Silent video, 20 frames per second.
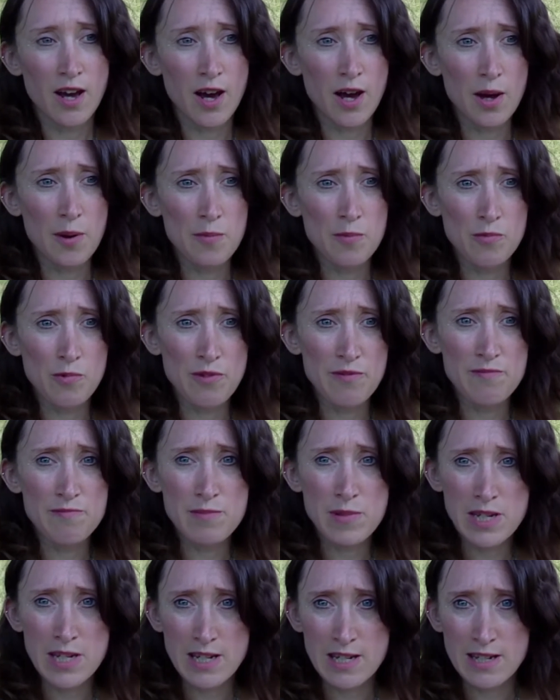with
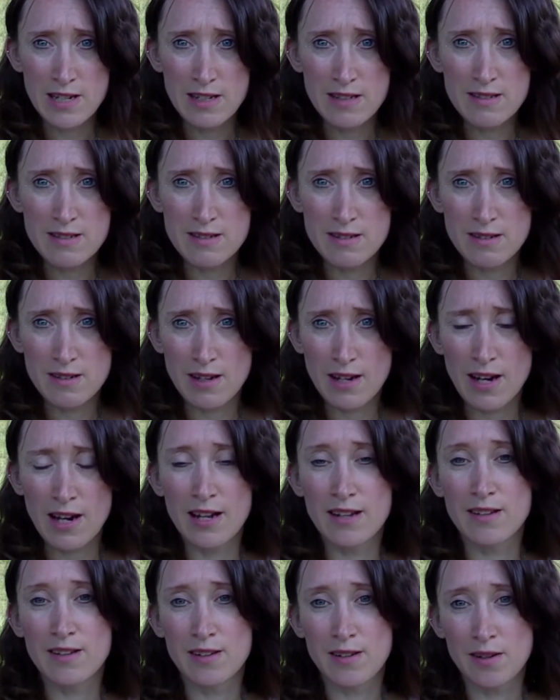mead,
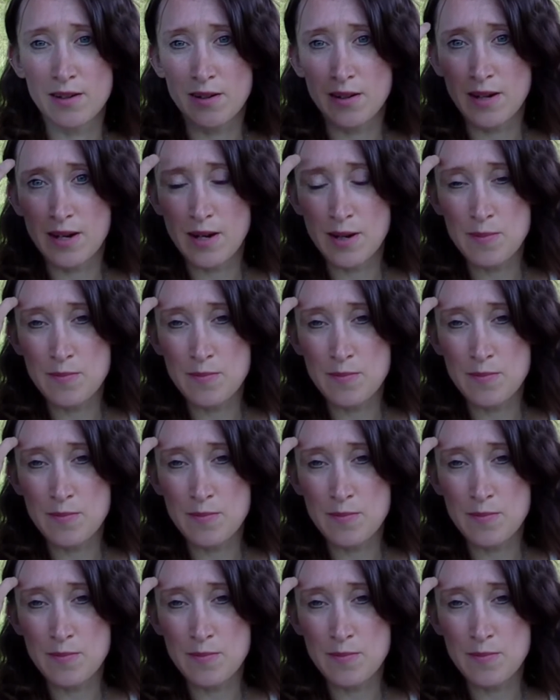and that